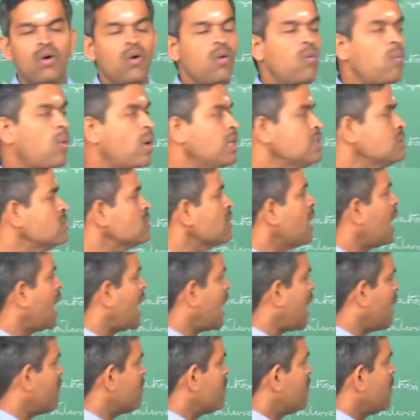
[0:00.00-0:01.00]
Once you
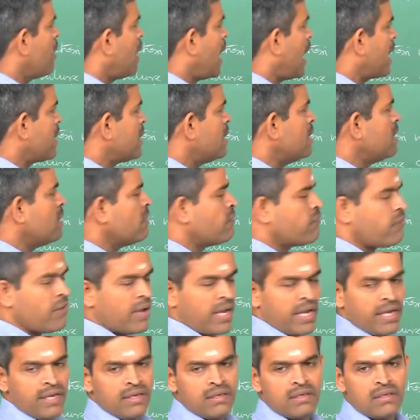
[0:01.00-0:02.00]
have
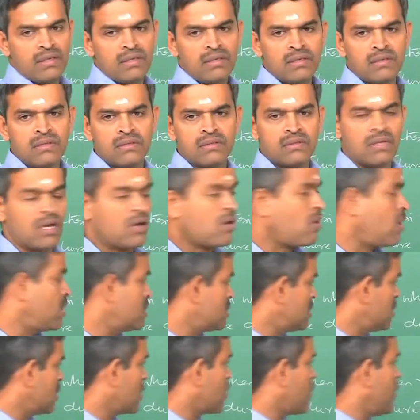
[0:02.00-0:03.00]
identified the
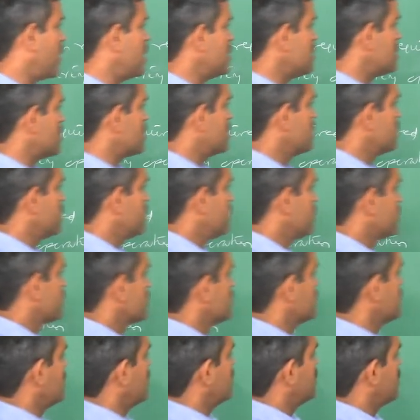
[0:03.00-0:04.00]
consequence,
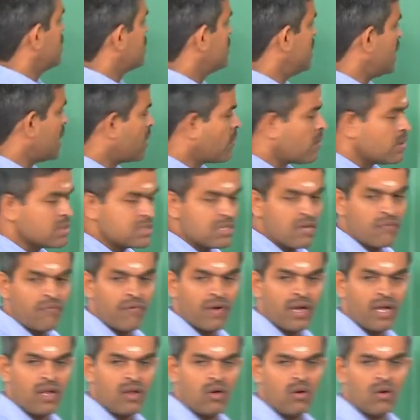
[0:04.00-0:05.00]
then the sequence of
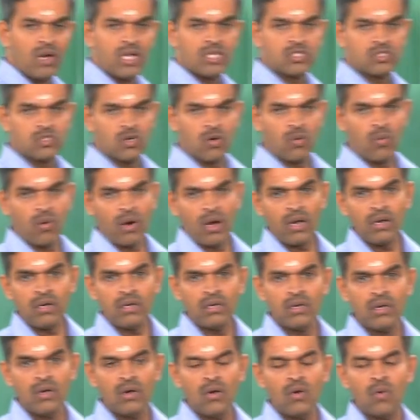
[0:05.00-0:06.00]
failure and so on,
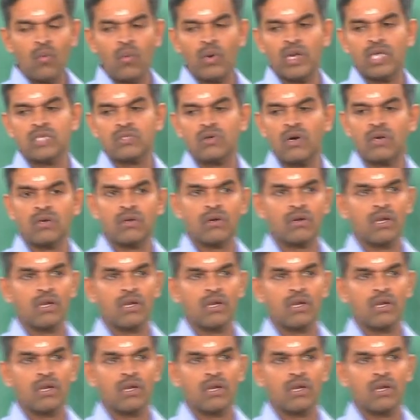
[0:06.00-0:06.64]
one has got to